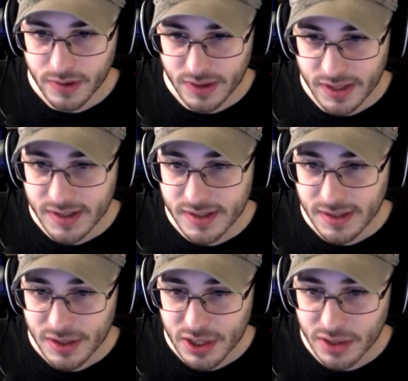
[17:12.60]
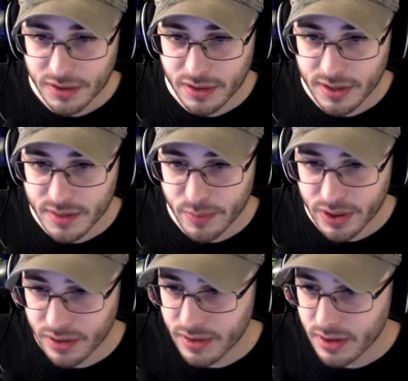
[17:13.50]
This shelter is
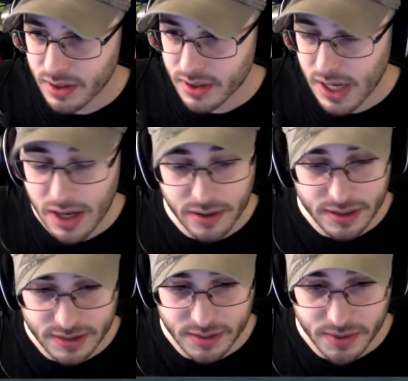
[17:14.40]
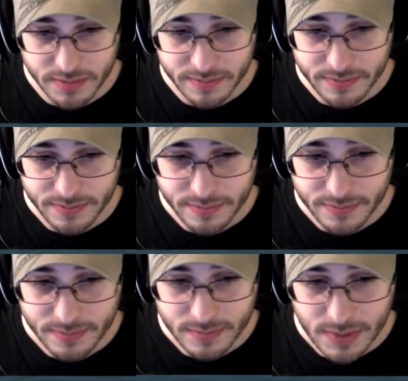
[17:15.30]
bigger than the entire exhibit.
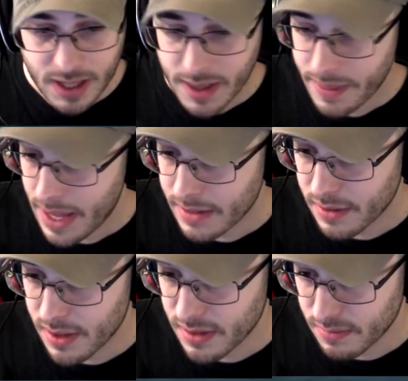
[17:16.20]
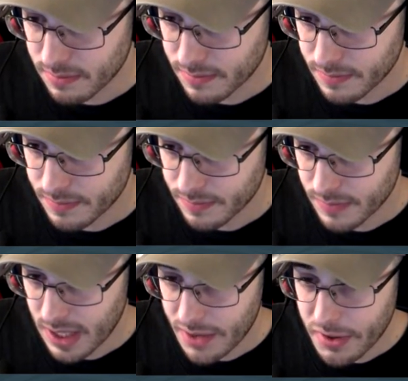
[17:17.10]
That's awesome.
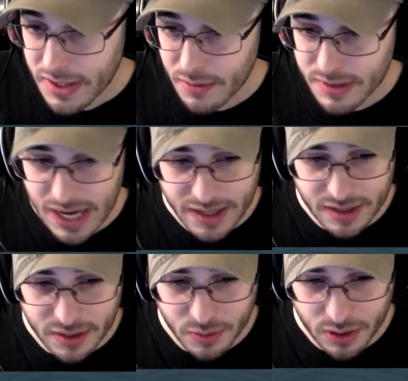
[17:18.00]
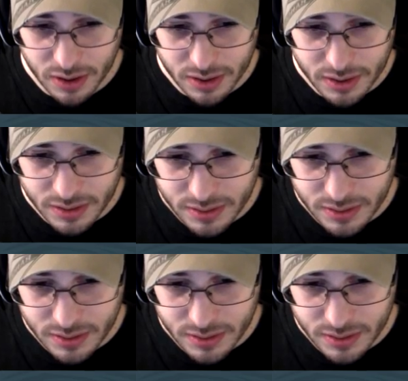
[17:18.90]
I think that would technically work.